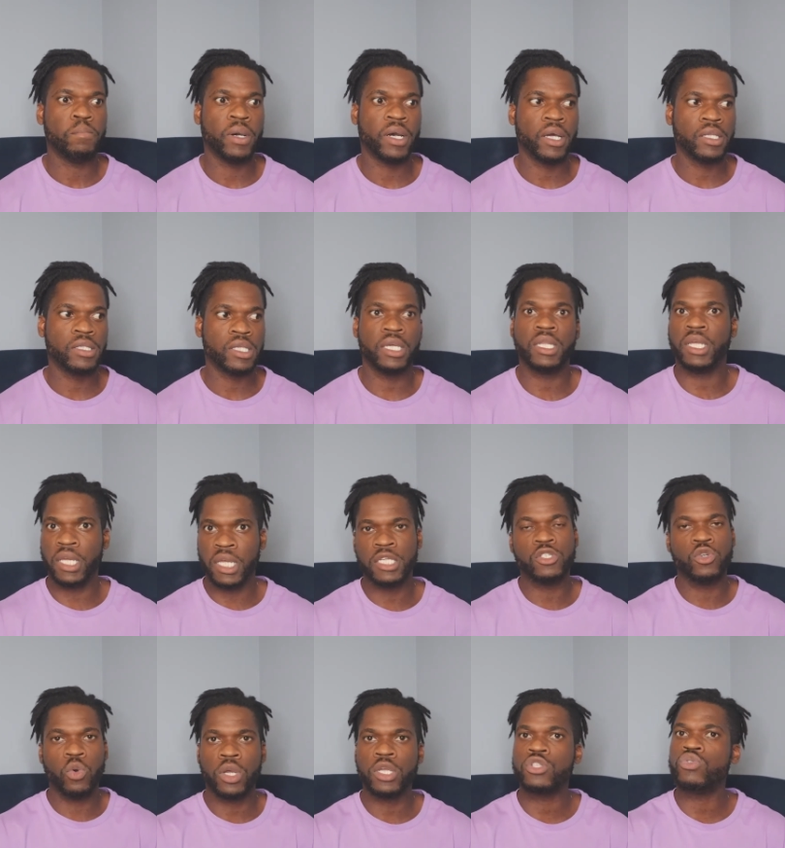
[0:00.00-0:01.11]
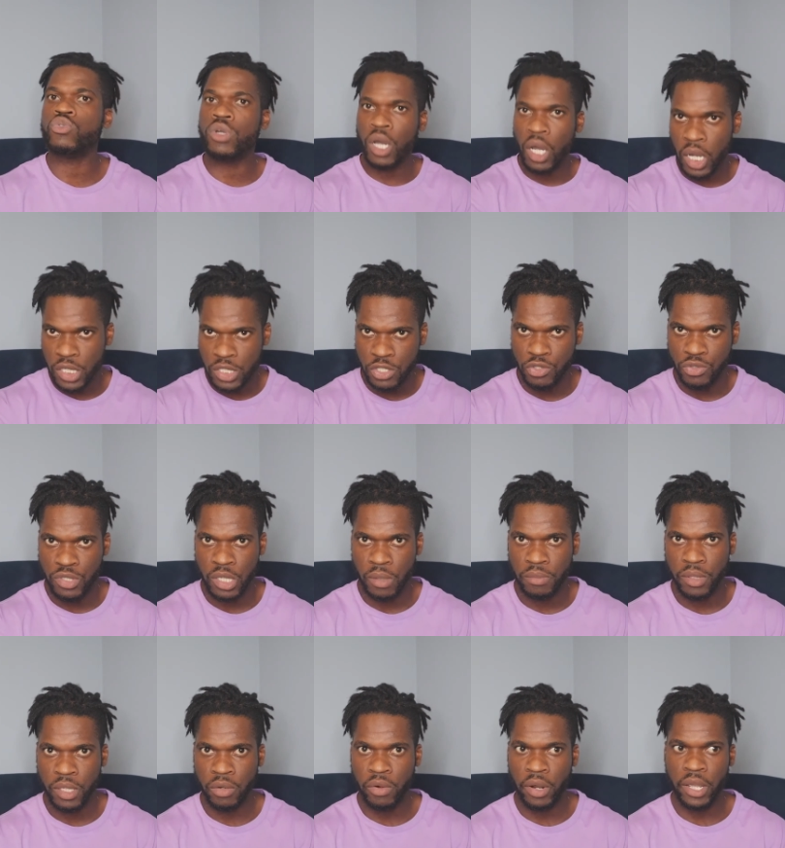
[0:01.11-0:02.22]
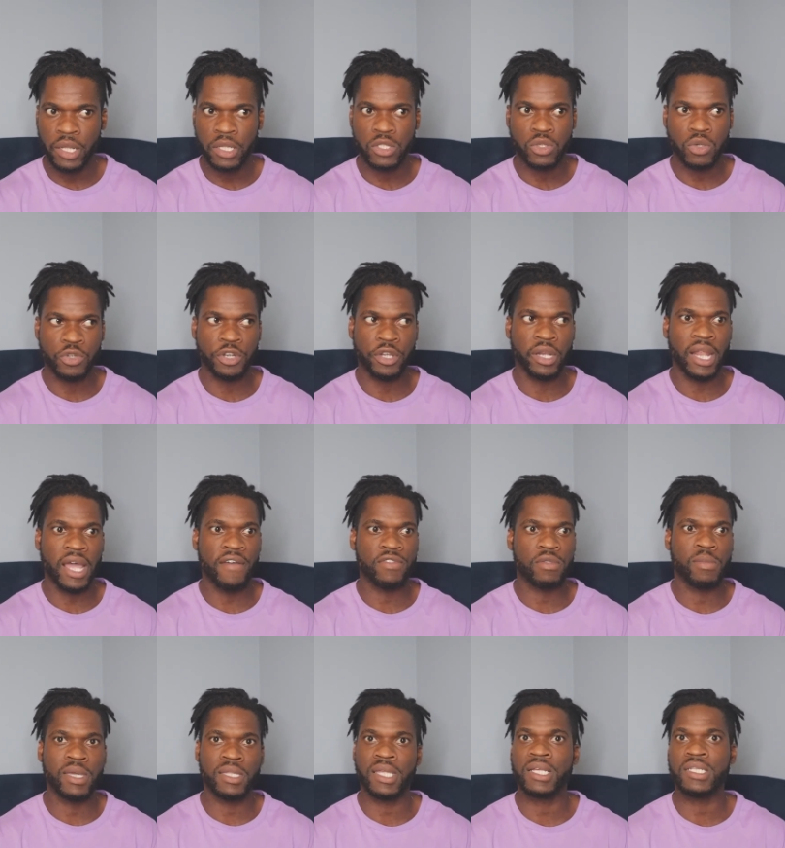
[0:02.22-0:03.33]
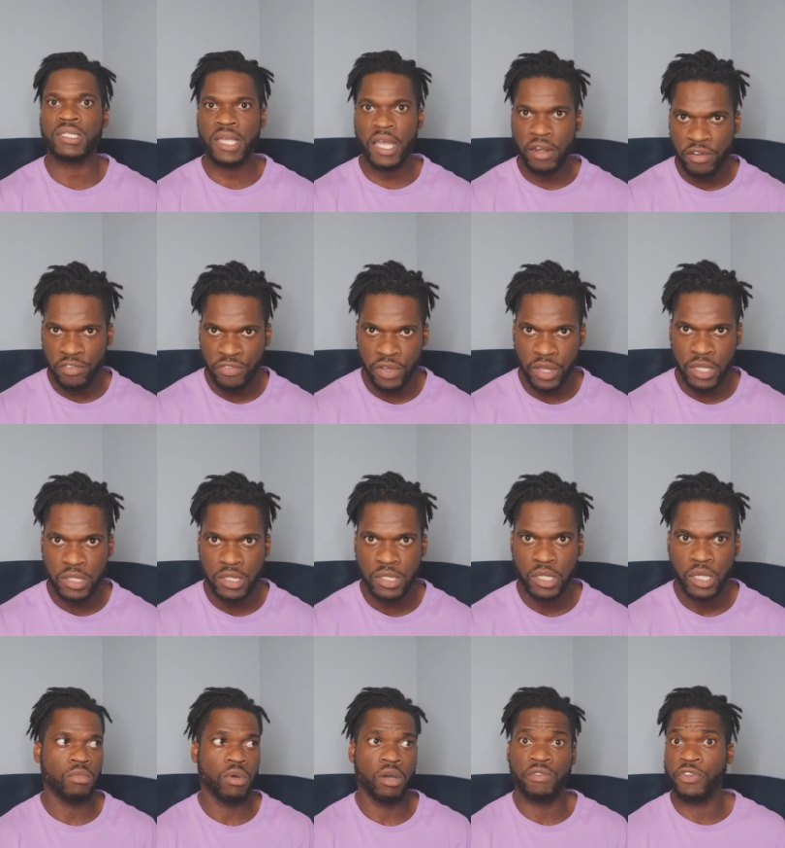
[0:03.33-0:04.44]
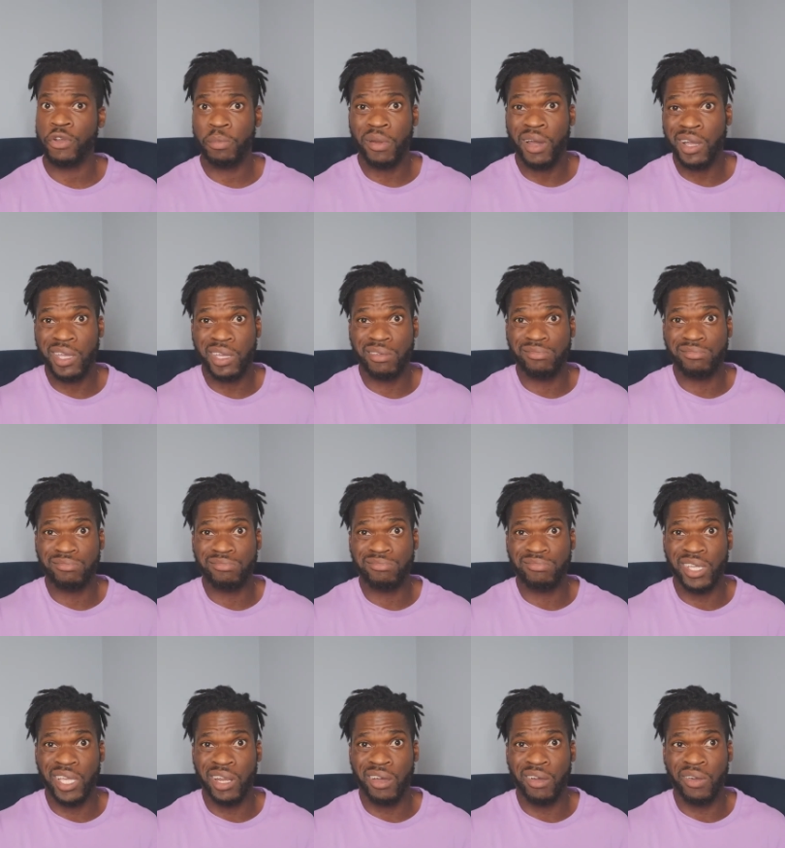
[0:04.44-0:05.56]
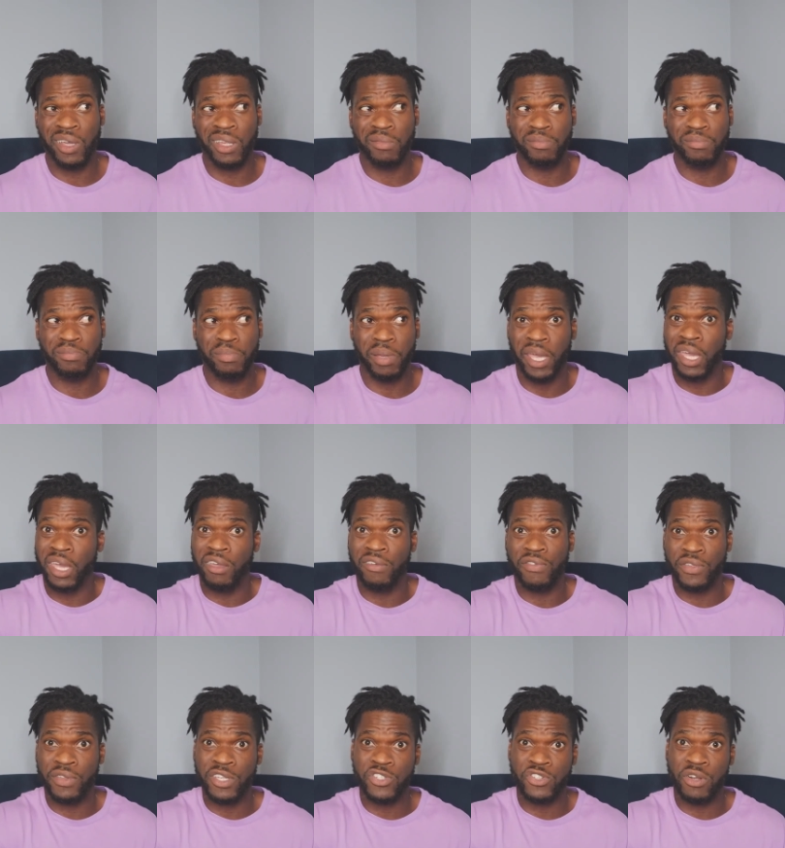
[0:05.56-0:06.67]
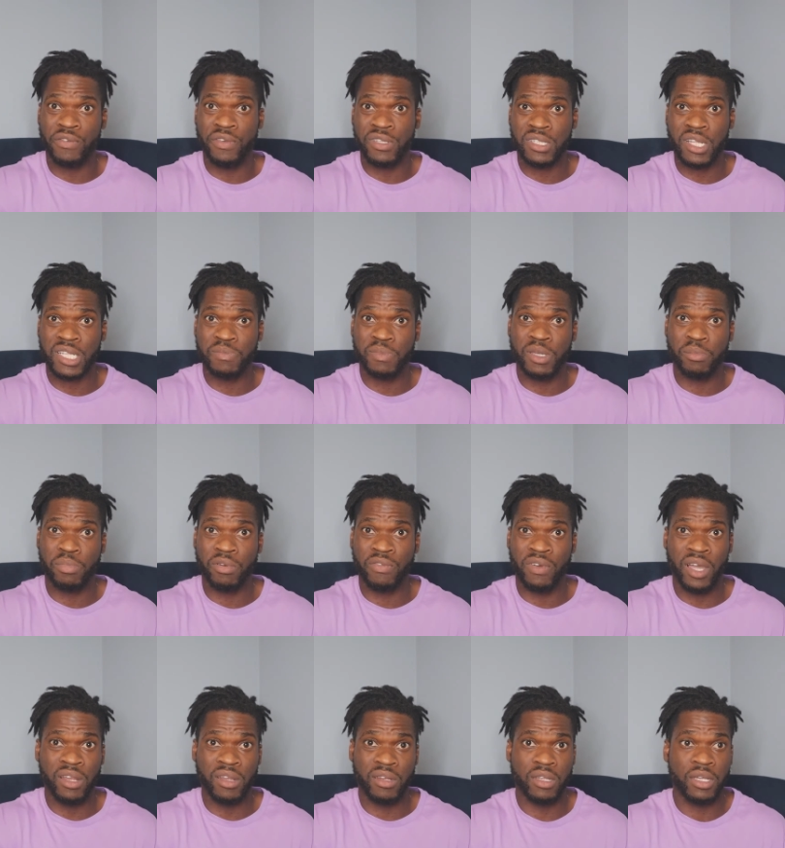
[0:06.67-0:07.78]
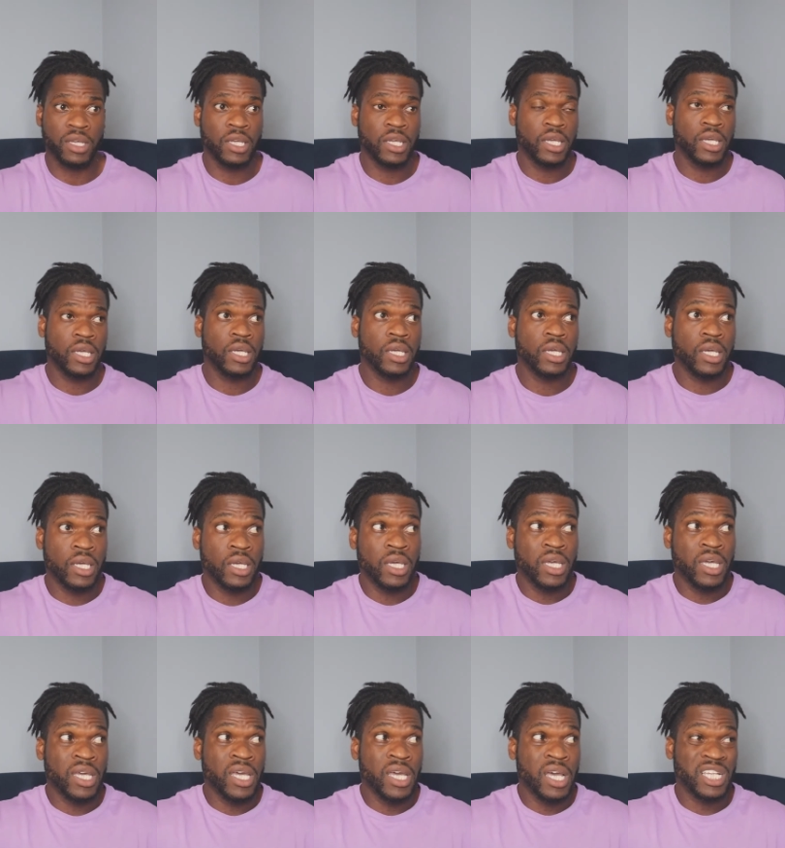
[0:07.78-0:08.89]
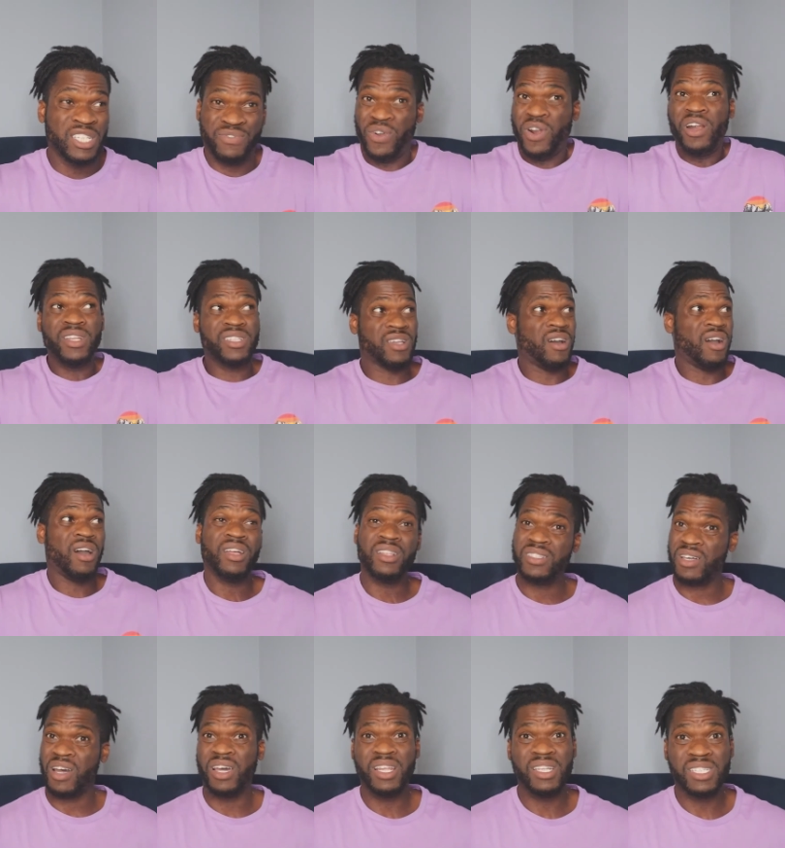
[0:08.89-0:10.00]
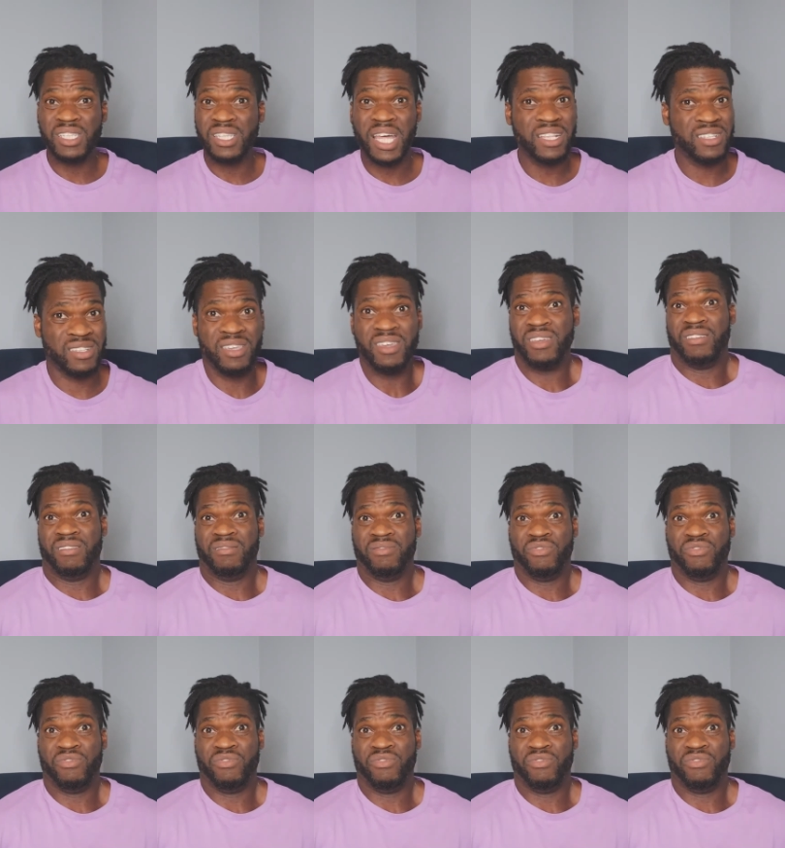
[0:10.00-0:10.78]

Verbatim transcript: but it is going to cost you something, right? So you're gonna have to make that sacrifice of your pocket, you know, and pay for the service that's being provided. As far as cons, honestly, that's it,